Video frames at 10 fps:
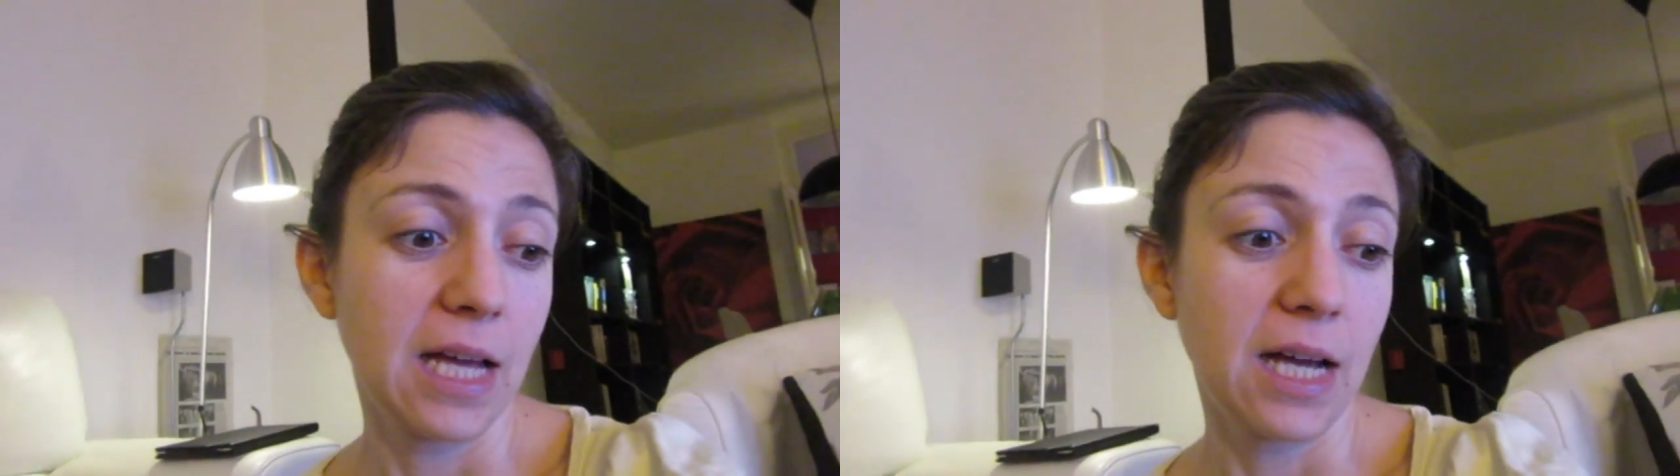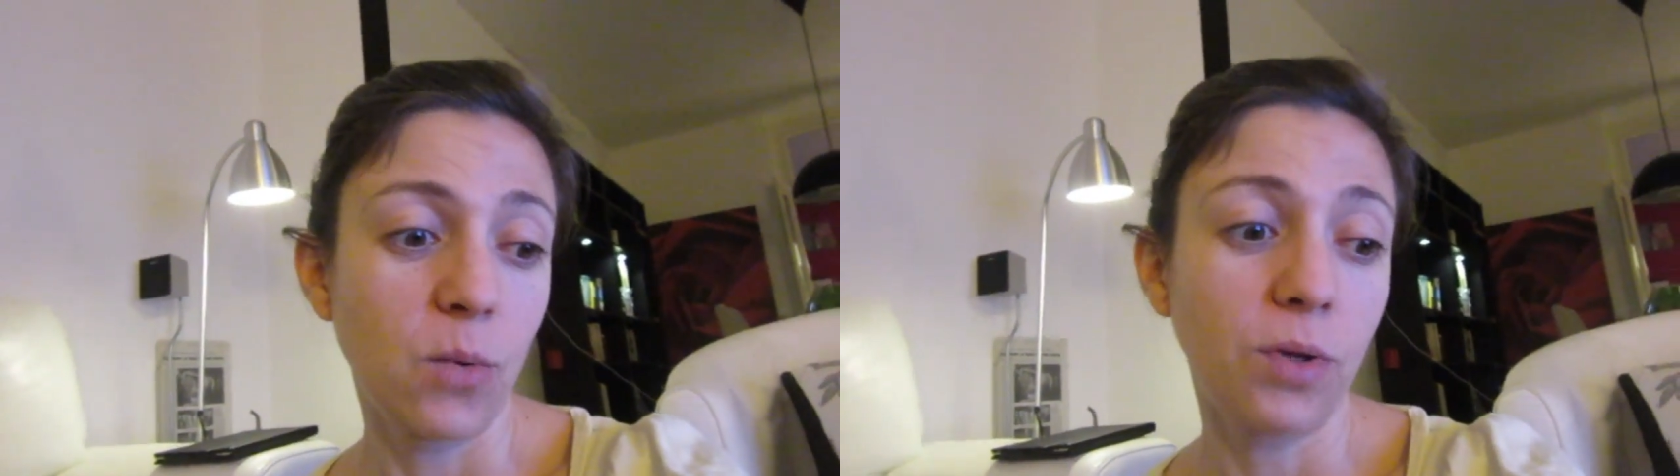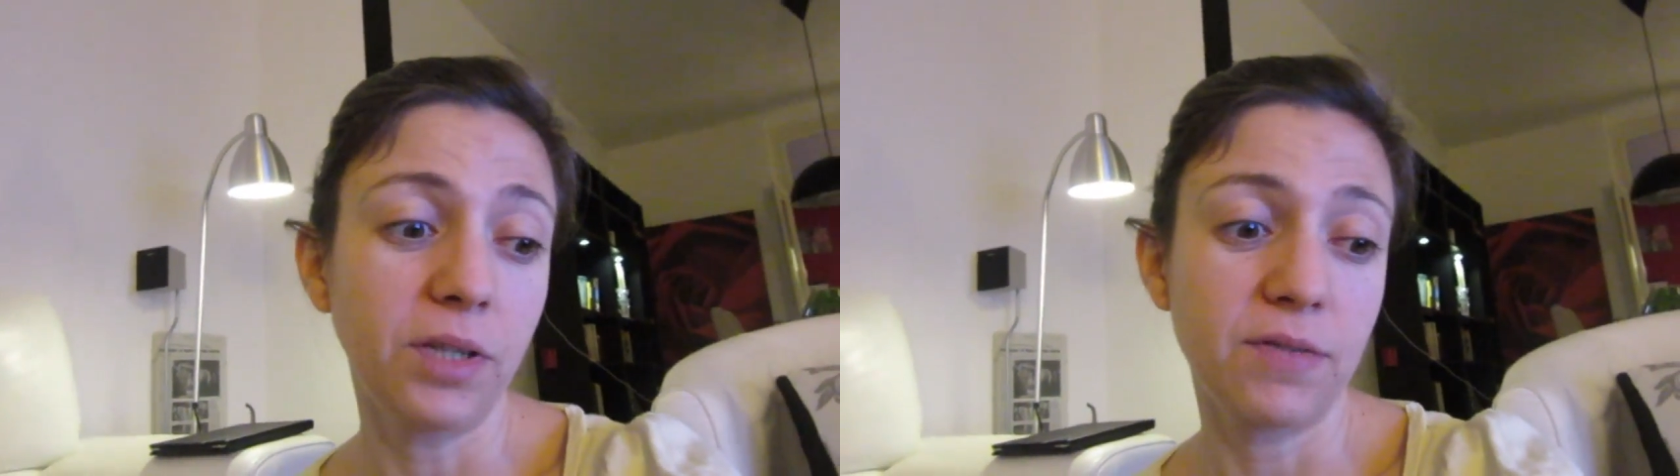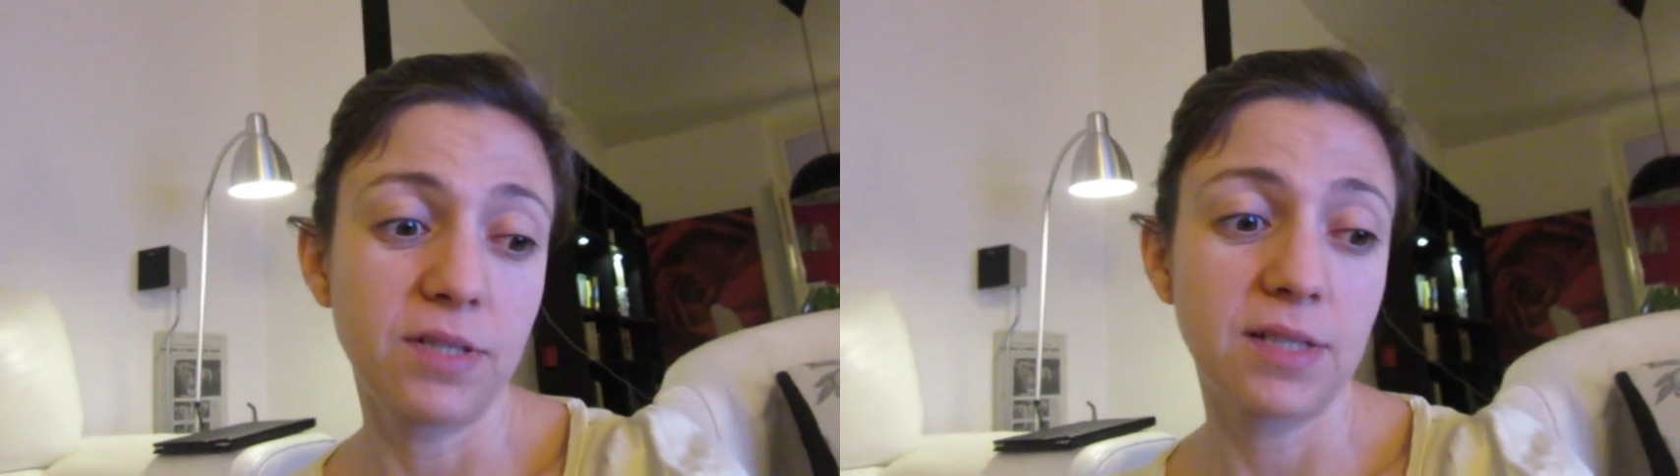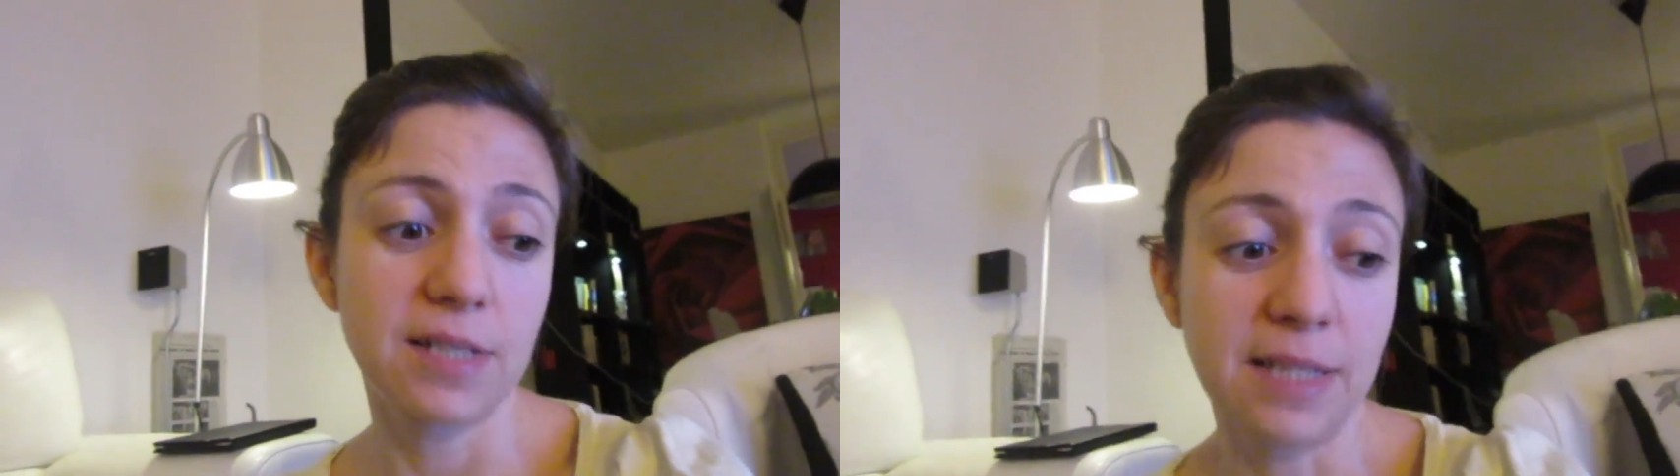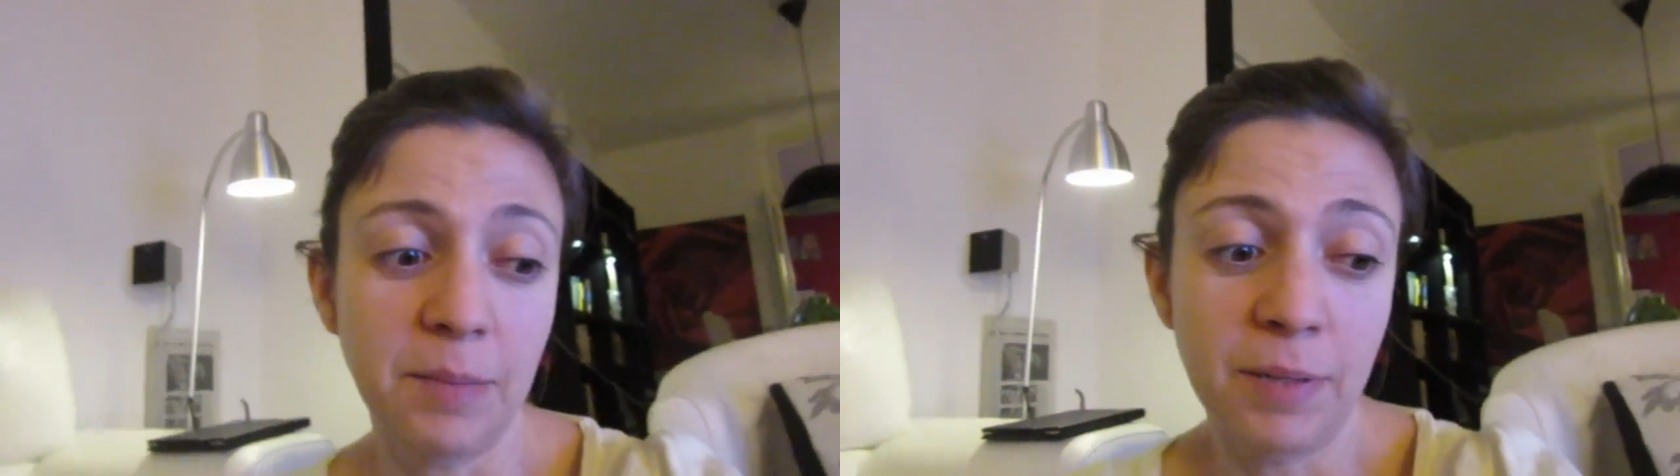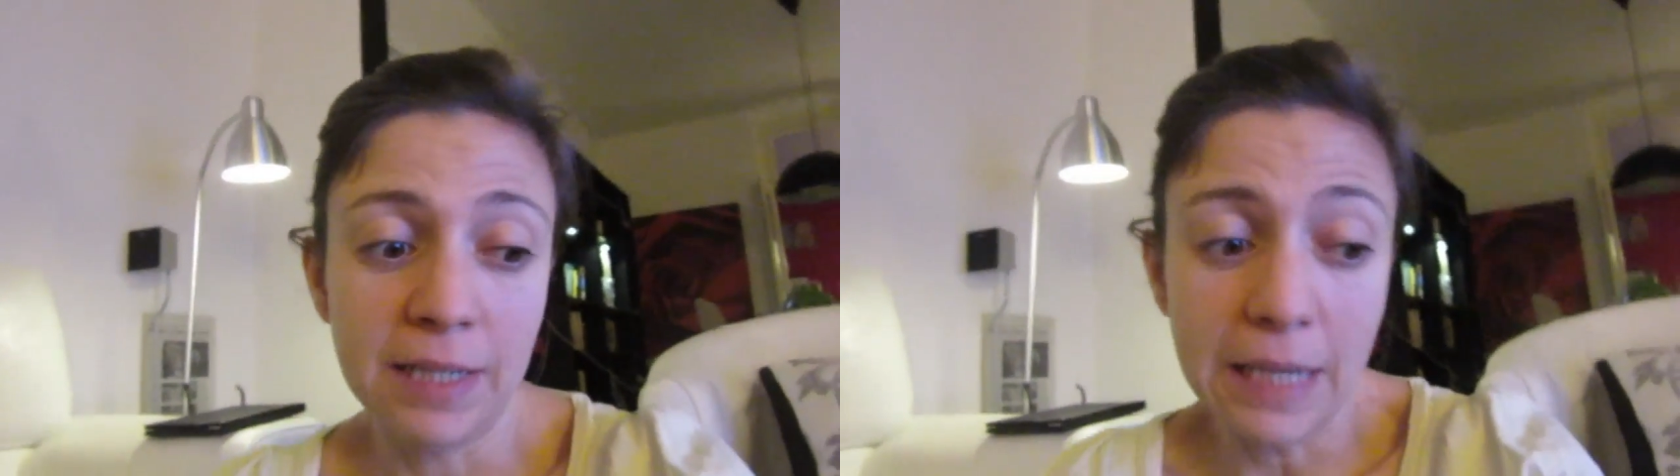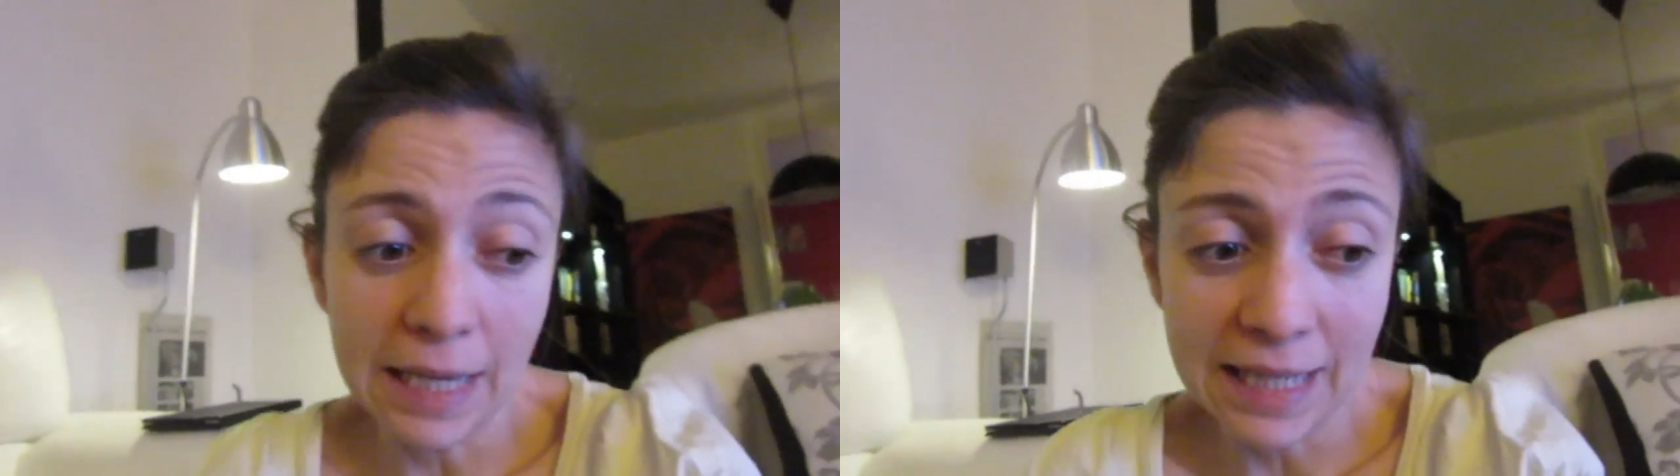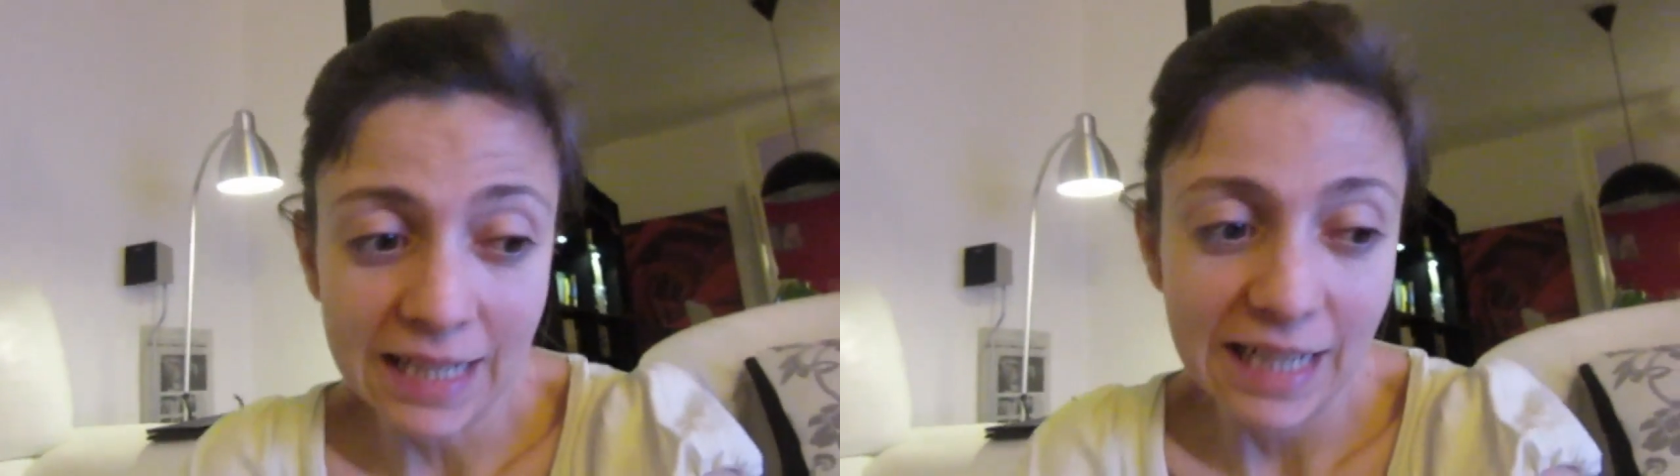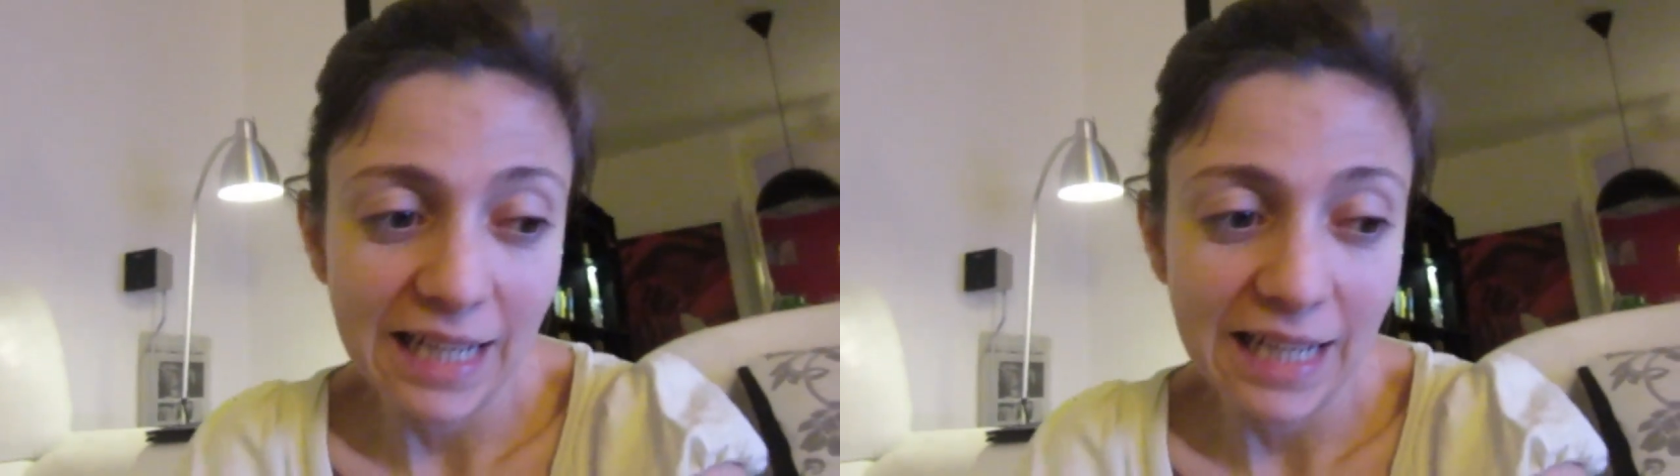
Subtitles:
I wonder if she's going to sleep at night.